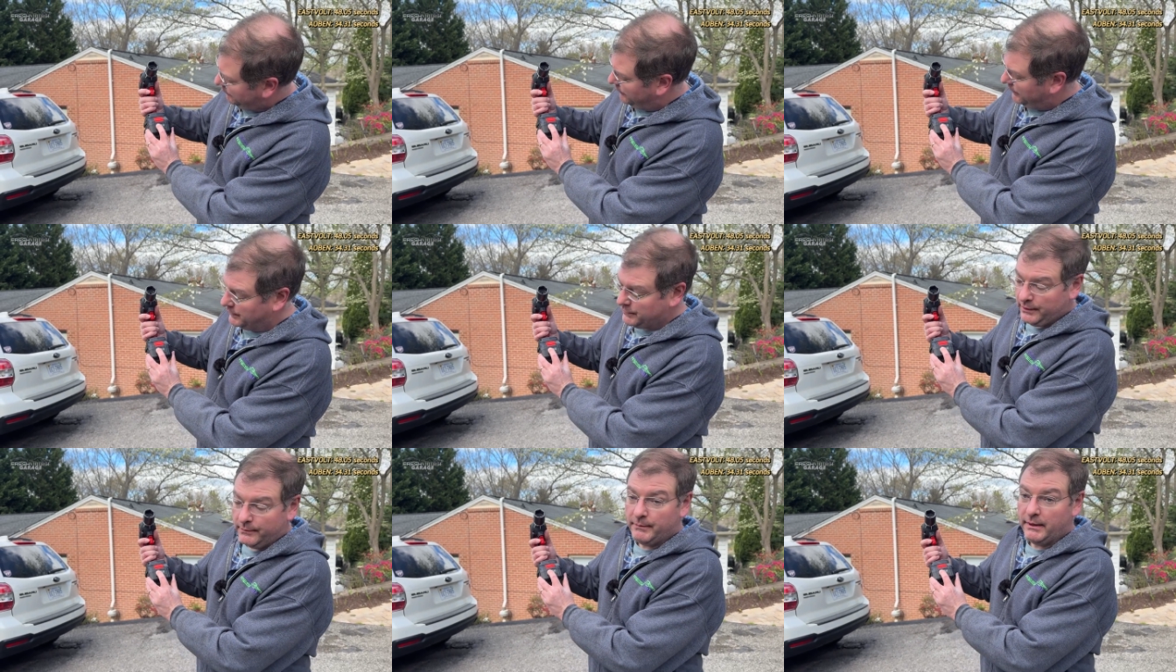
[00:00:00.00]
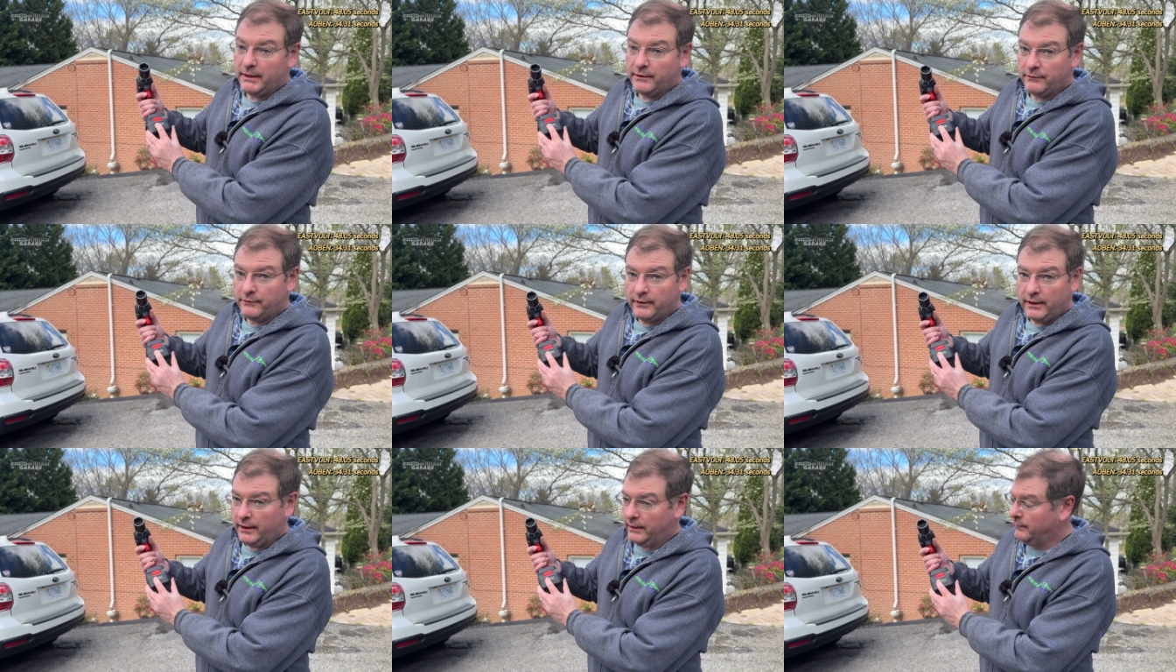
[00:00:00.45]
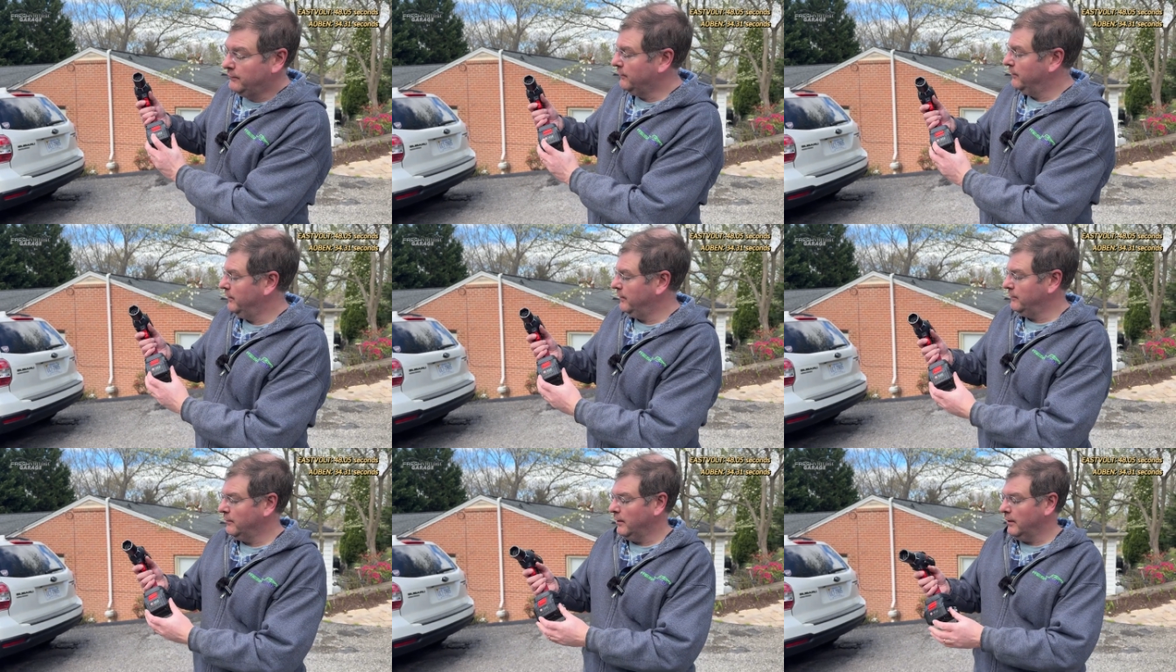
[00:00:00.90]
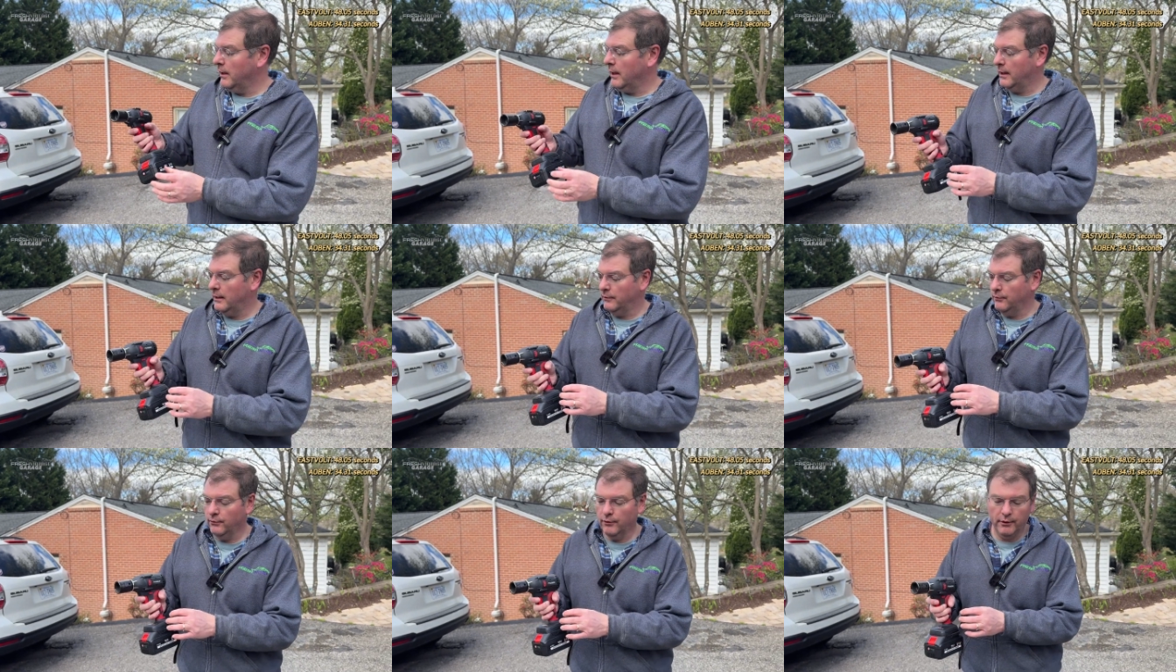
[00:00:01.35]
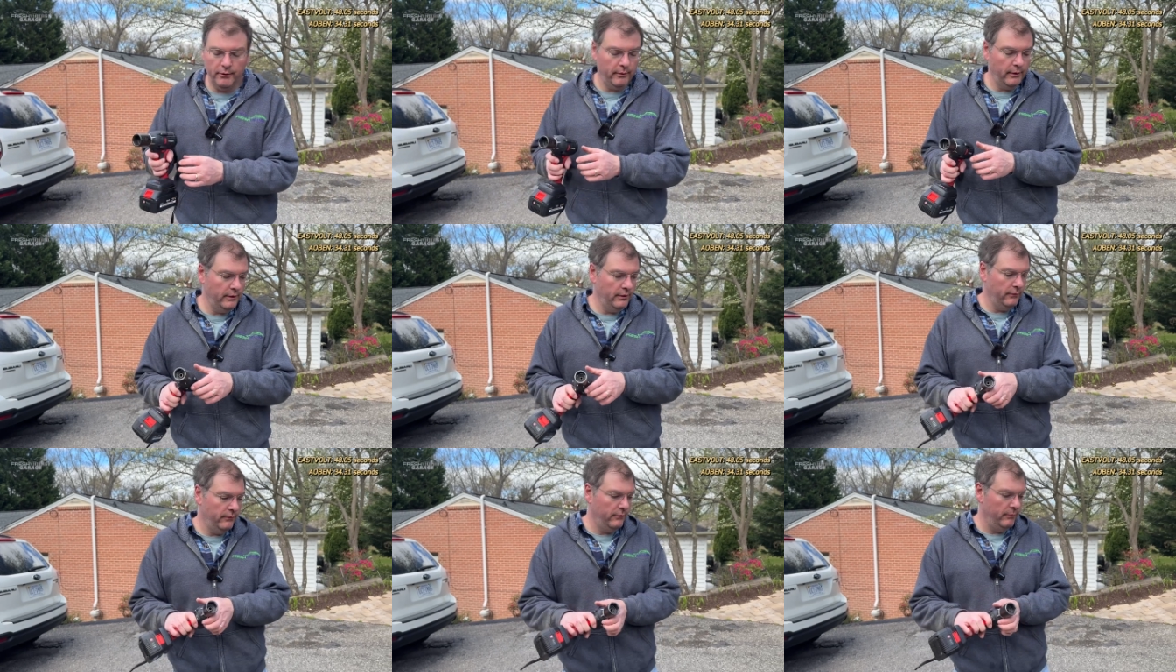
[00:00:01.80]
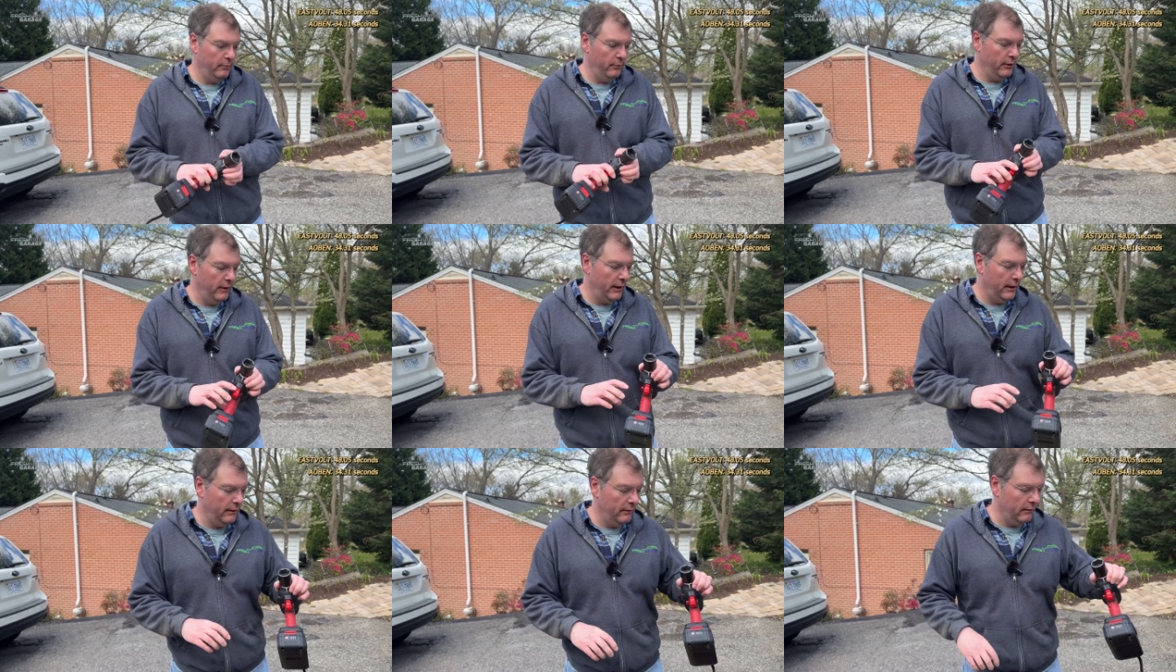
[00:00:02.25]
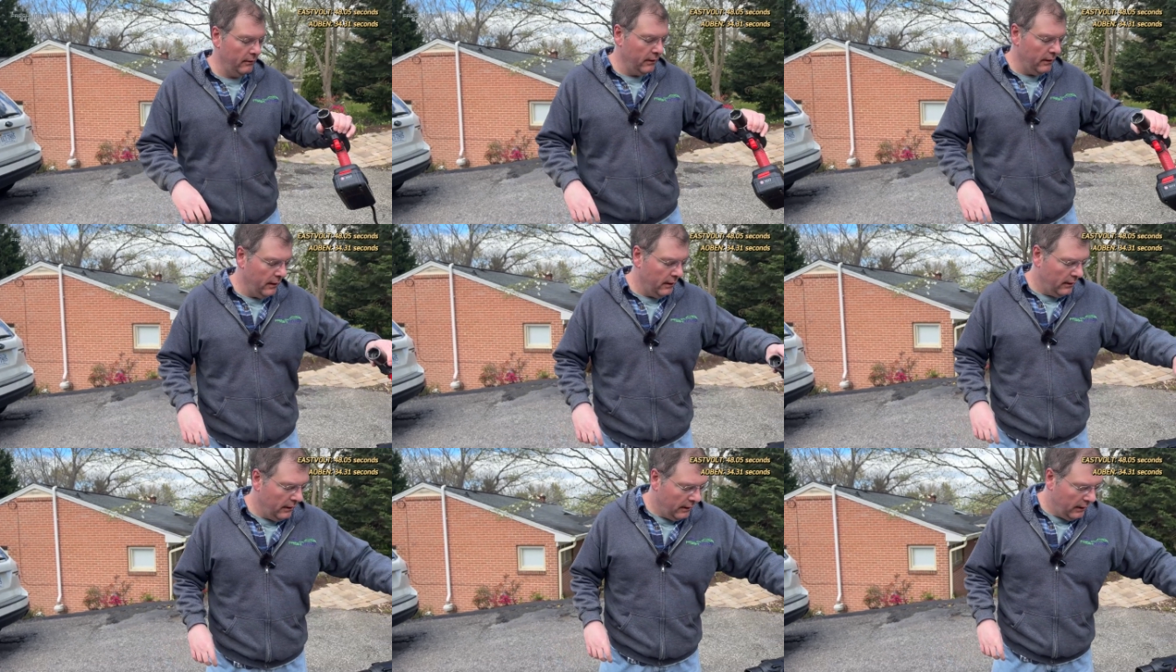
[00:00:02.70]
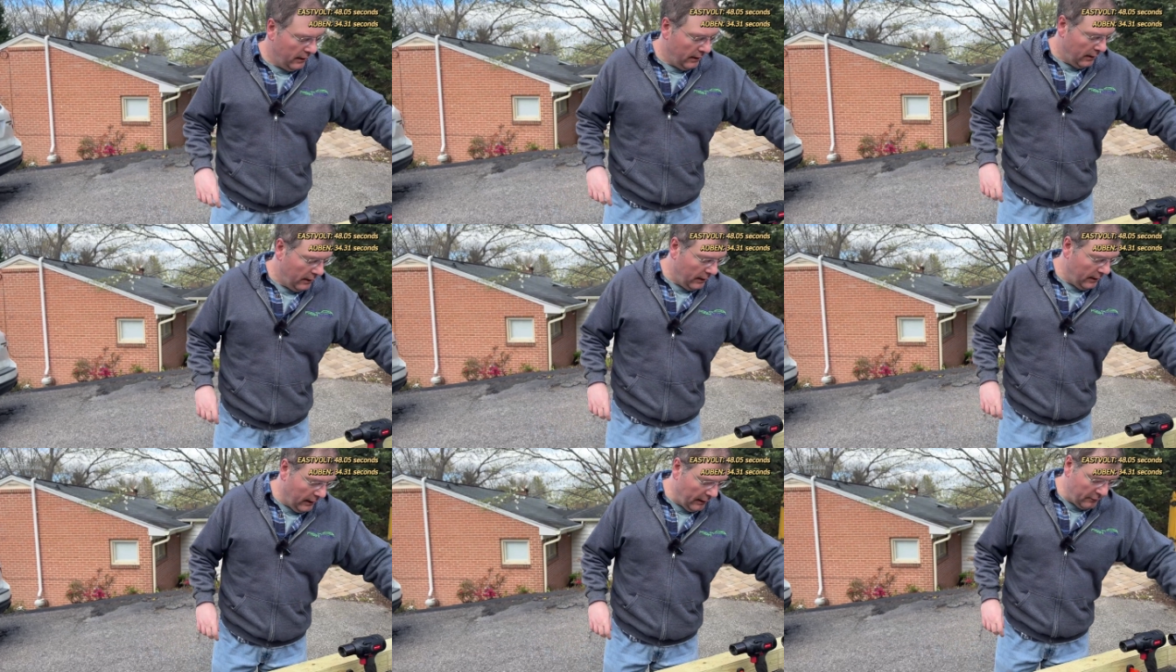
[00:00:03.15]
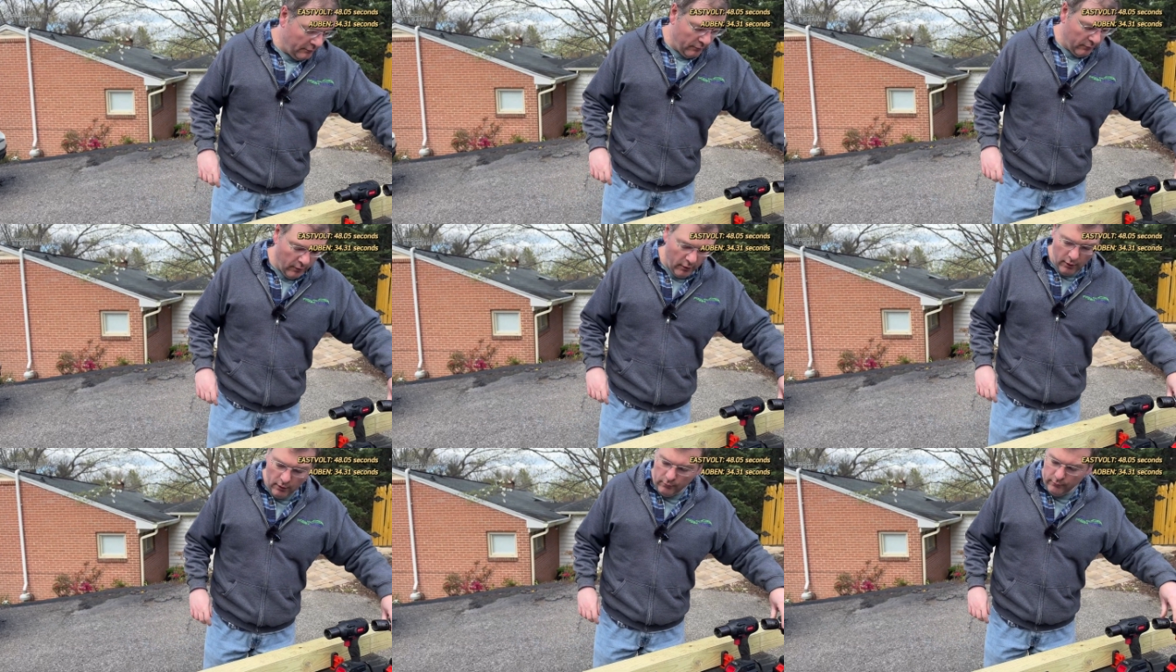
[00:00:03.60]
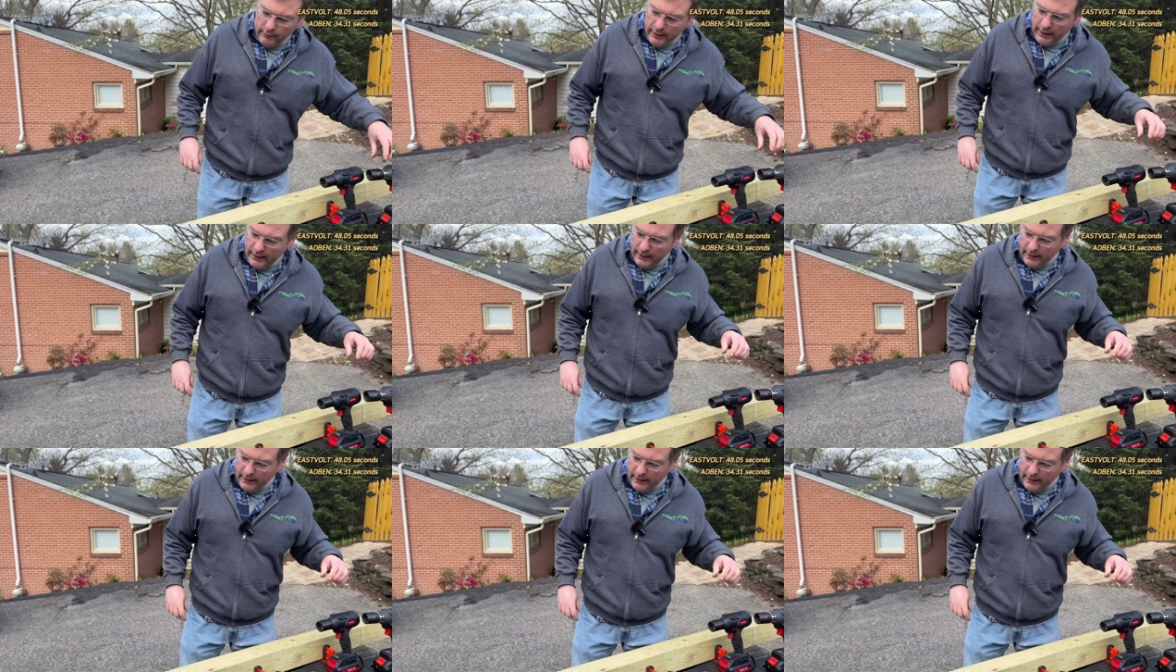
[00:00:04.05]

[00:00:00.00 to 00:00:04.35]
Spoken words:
which that makes sense because that's a lot of torque we just put out. And let's roll right